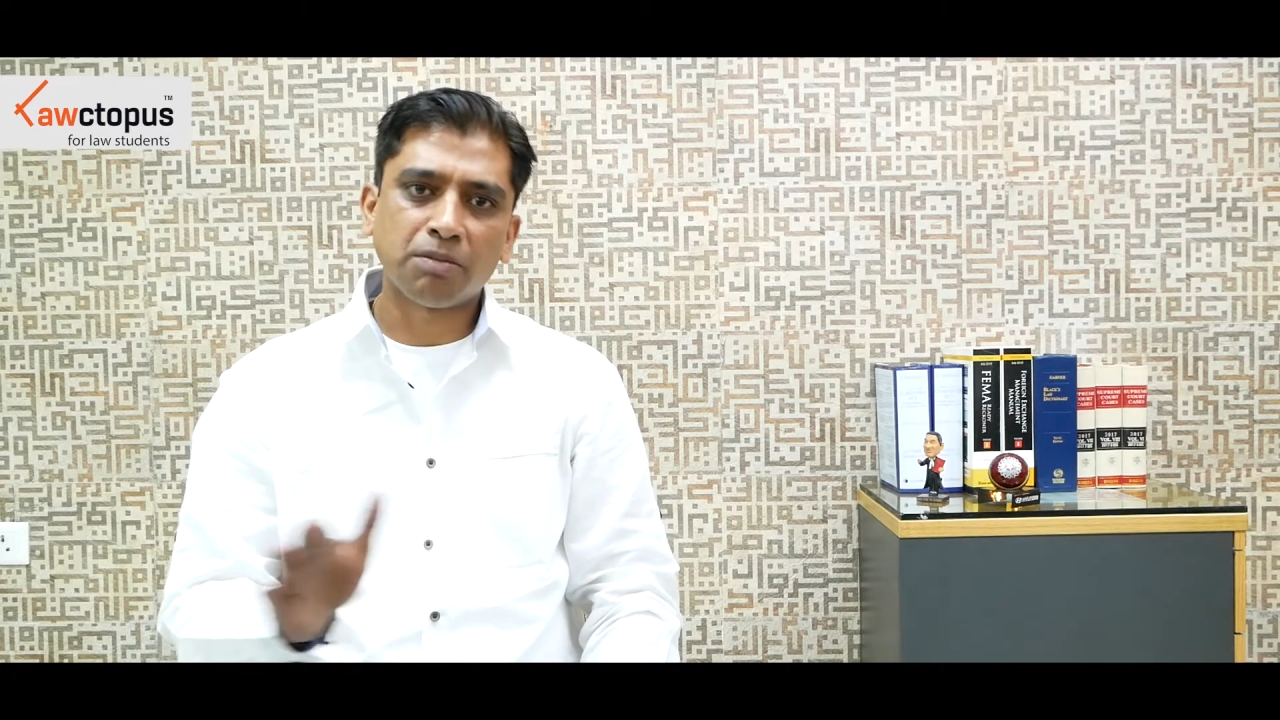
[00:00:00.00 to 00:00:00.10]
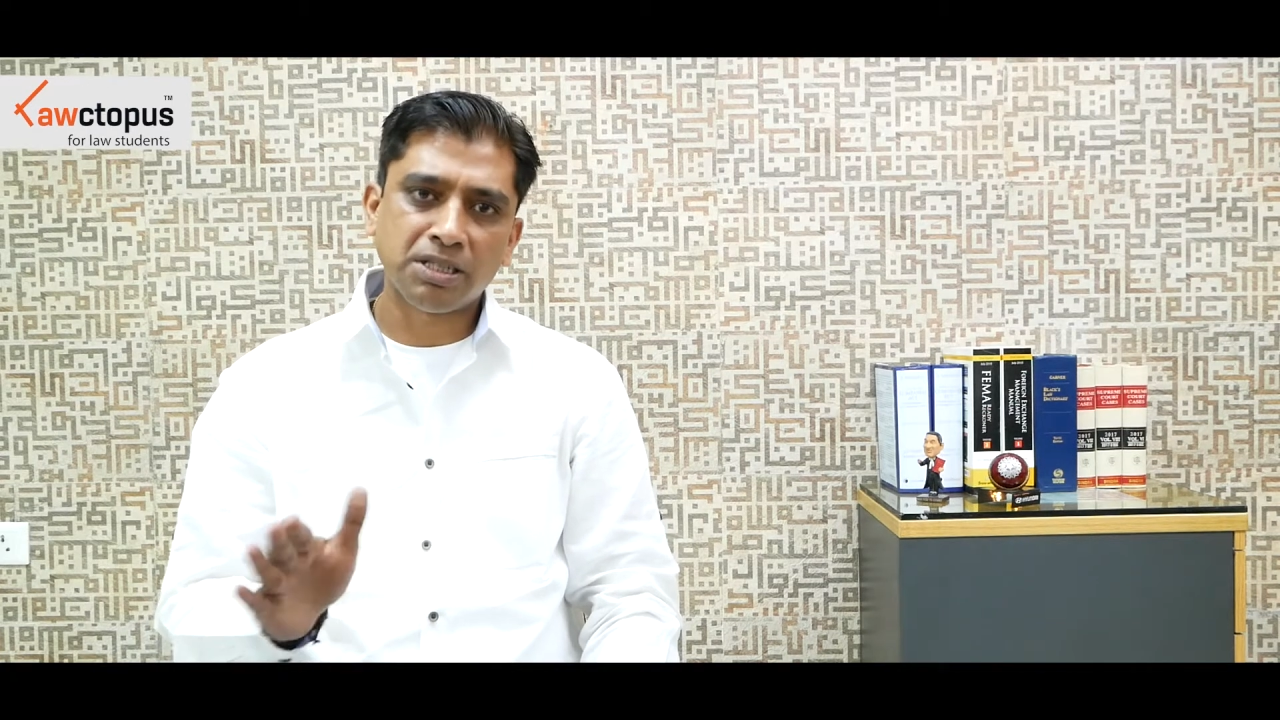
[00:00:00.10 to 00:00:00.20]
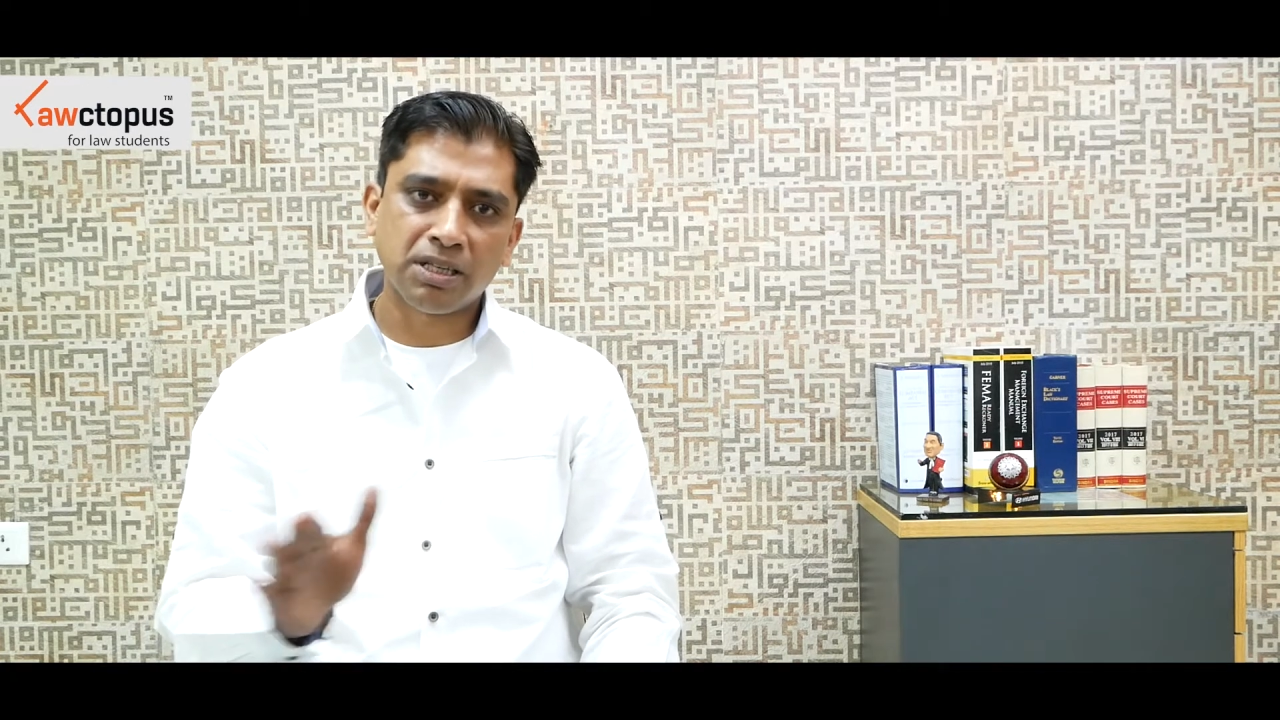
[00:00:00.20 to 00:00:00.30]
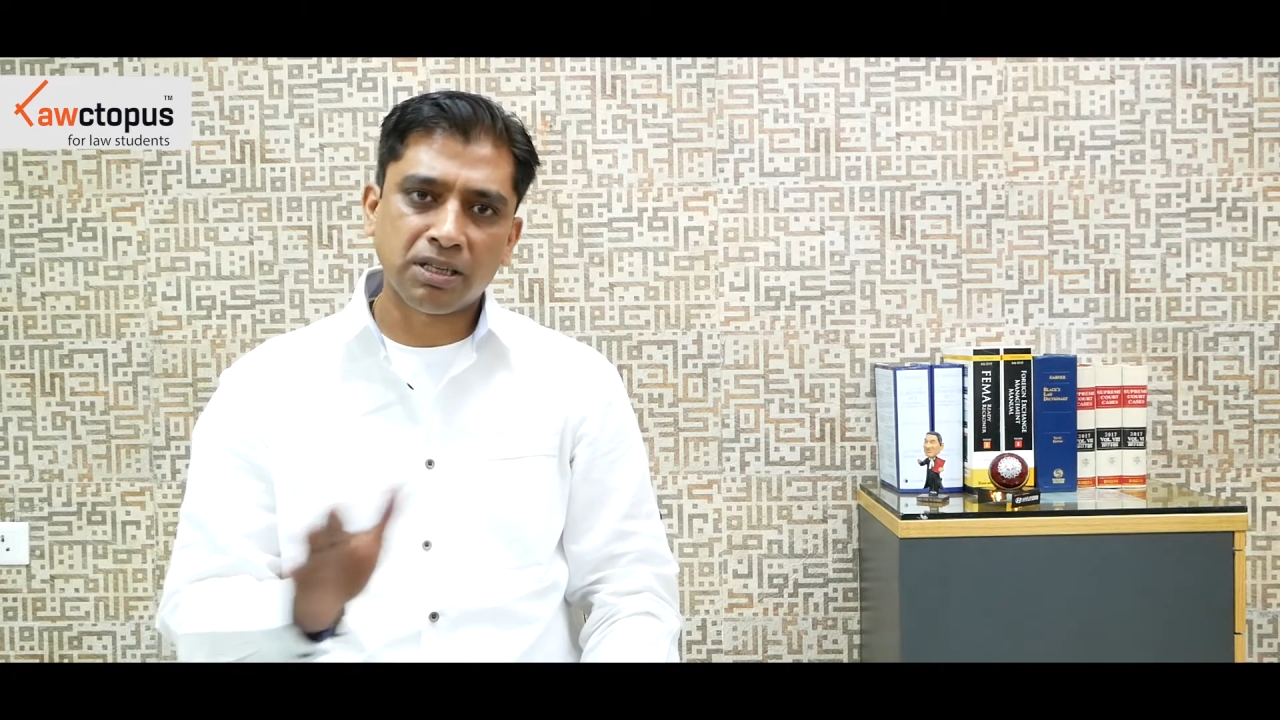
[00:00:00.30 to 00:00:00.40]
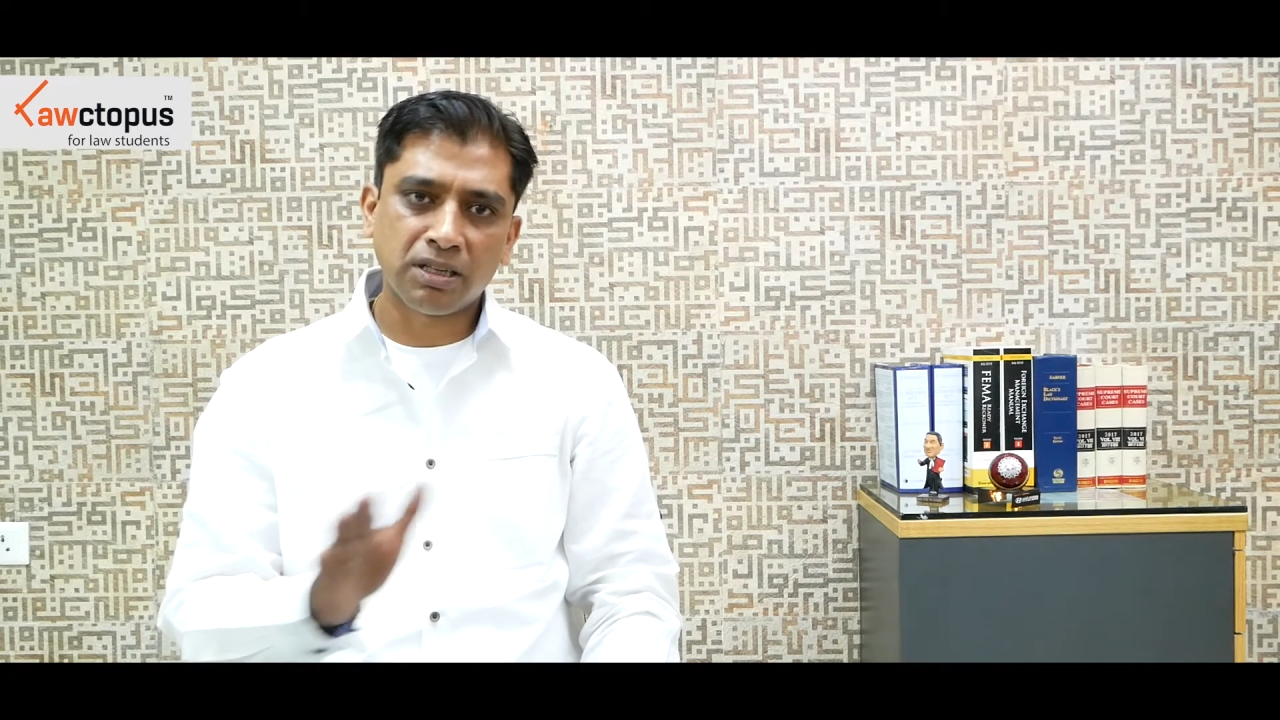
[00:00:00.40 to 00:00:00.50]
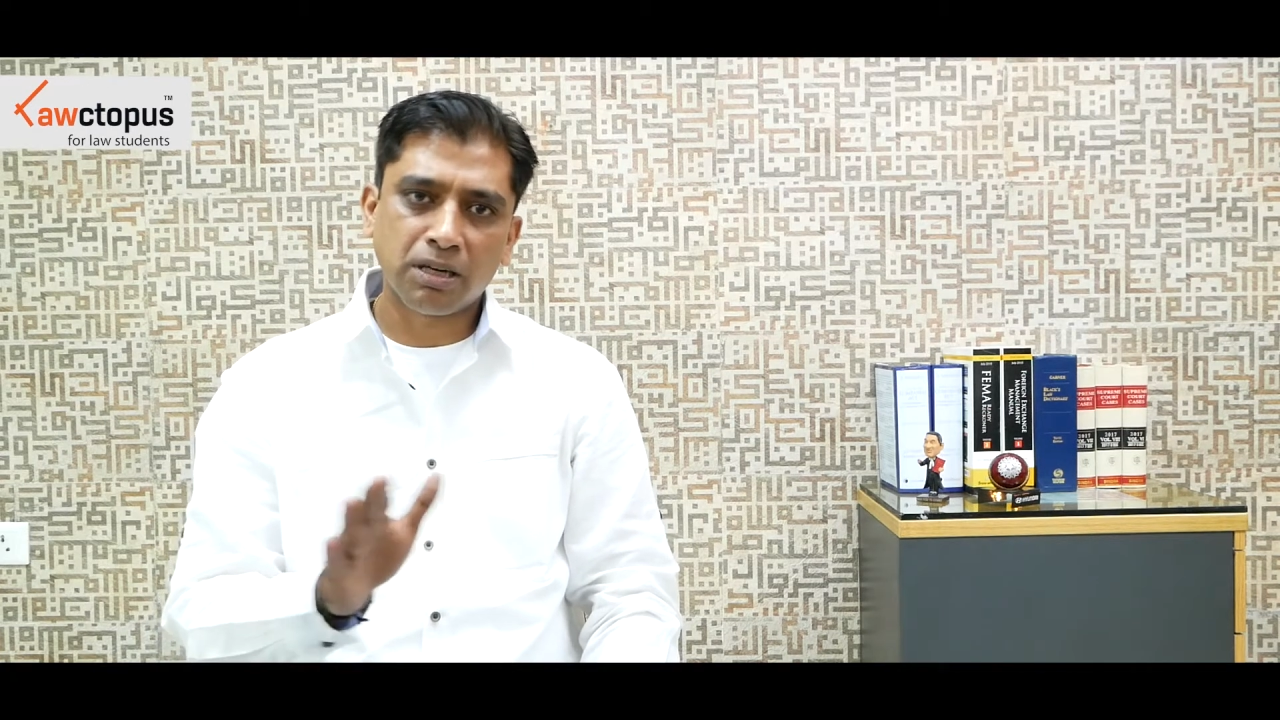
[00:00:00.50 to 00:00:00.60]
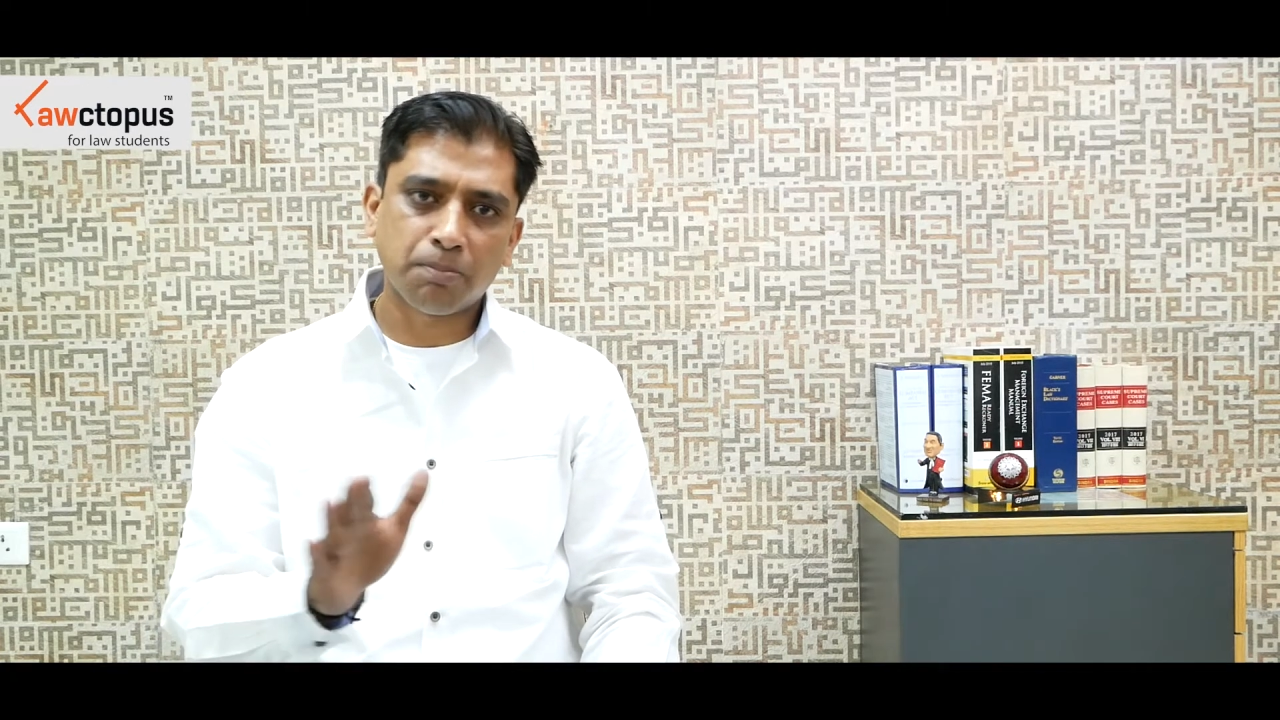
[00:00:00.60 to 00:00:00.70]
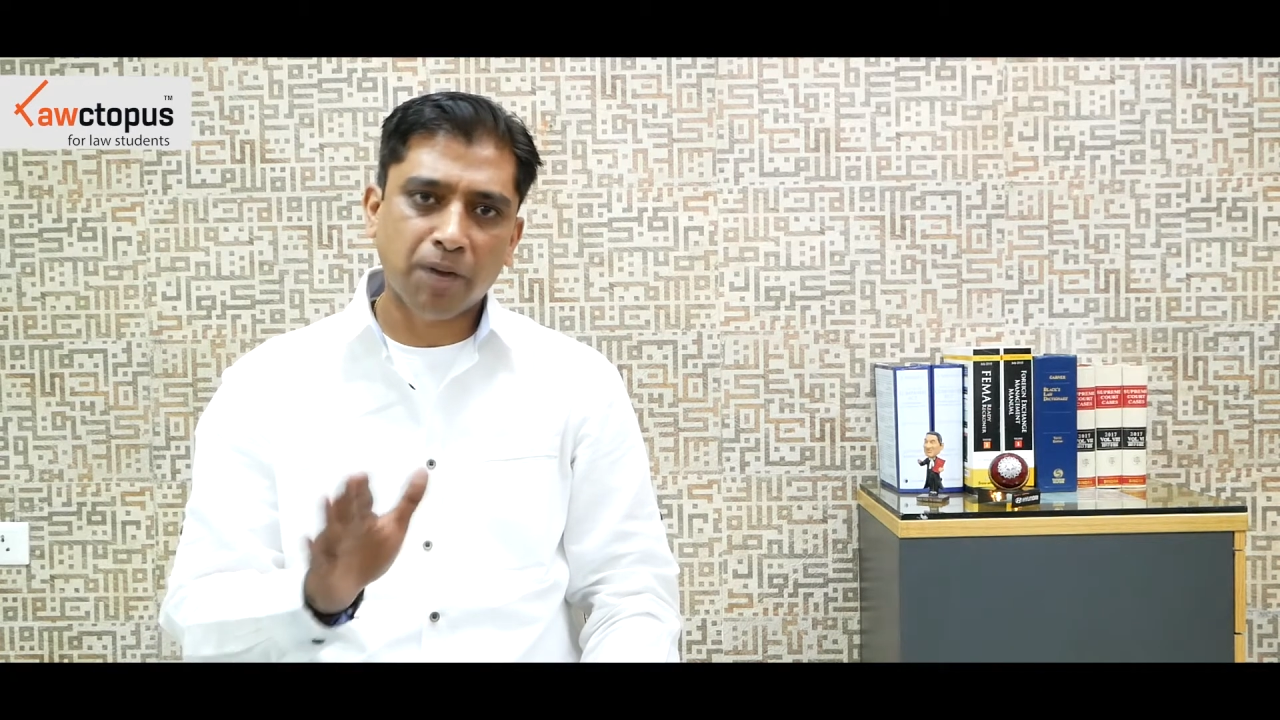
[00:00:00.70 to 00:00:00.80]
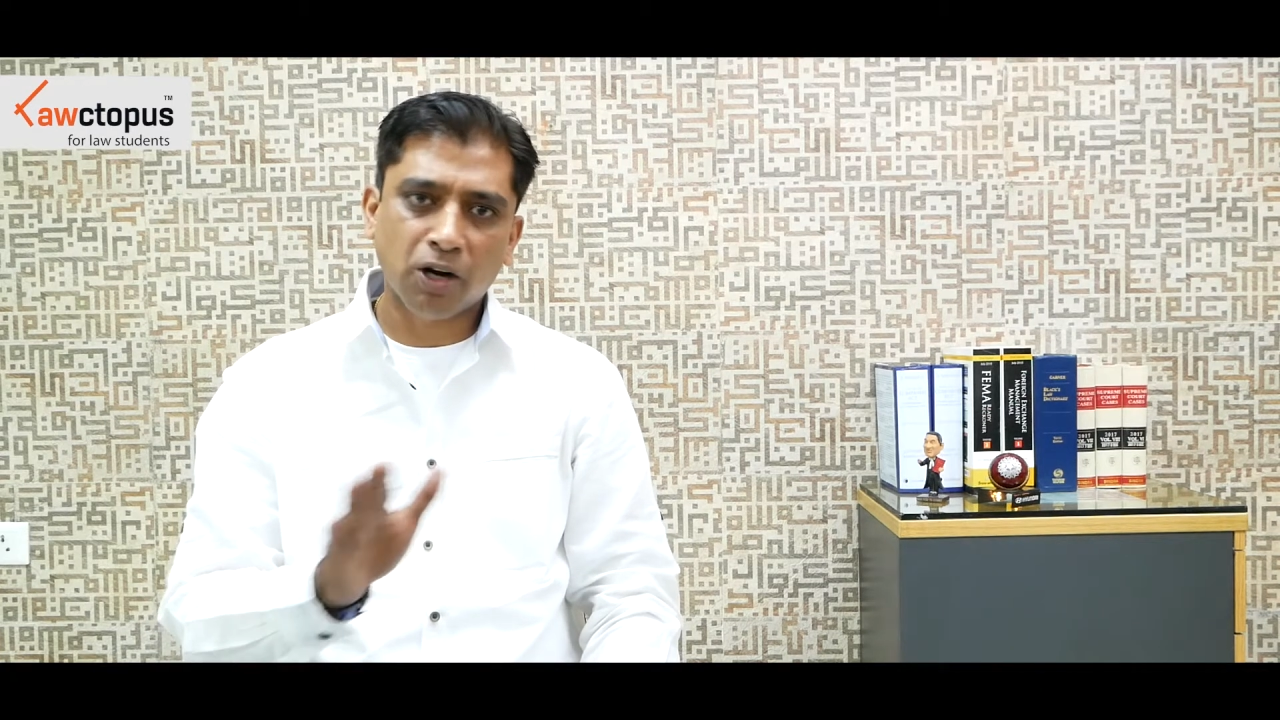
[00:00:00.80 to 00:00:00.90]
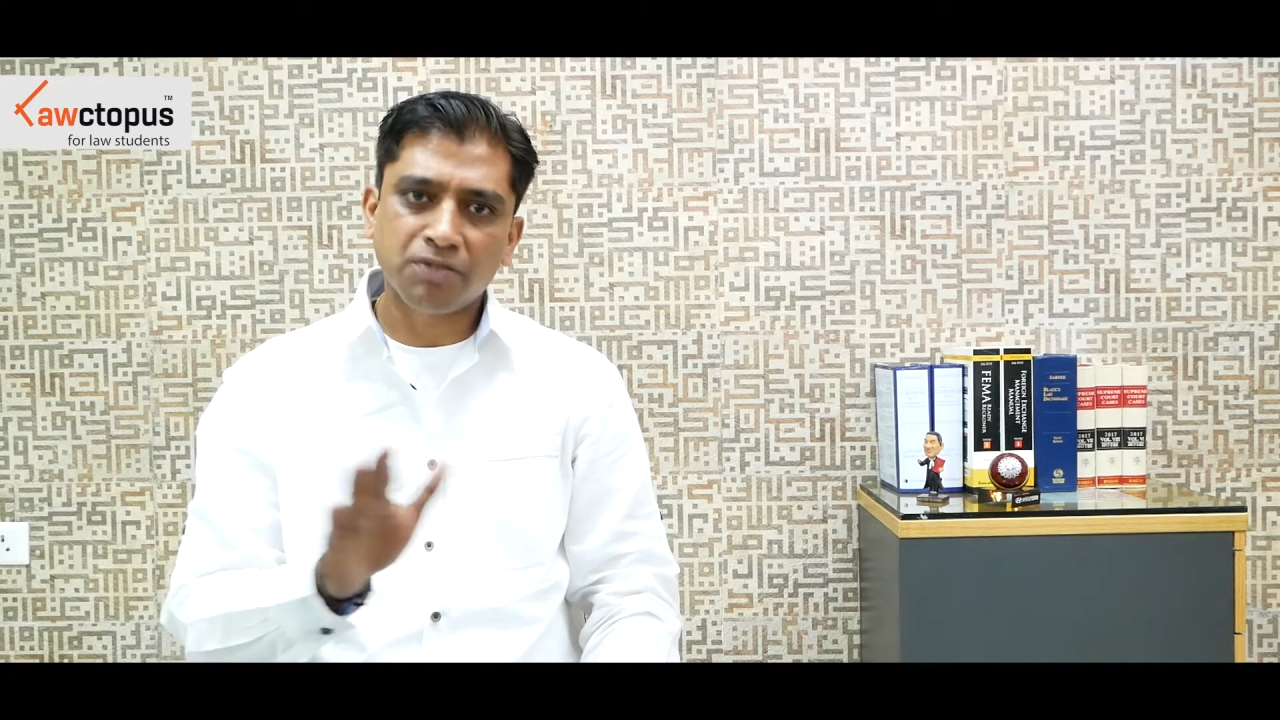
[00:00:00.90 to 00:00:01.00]
basically a
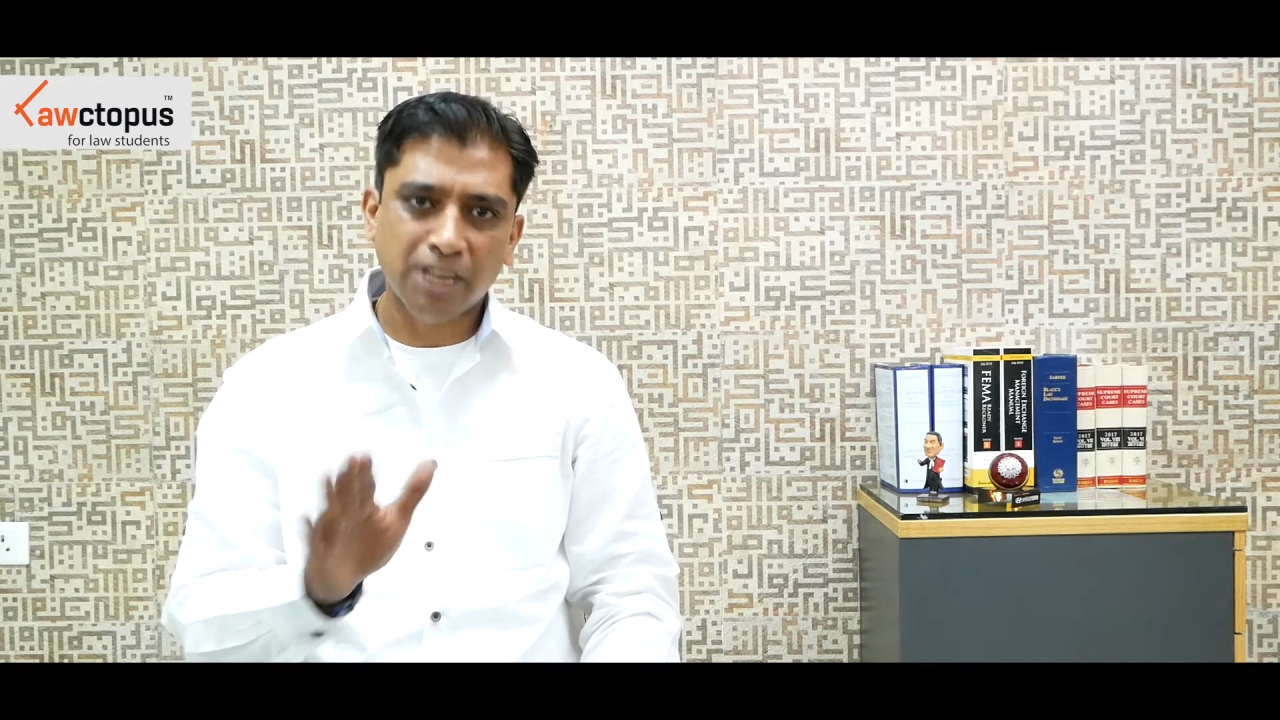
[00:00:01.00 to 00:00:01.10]
part of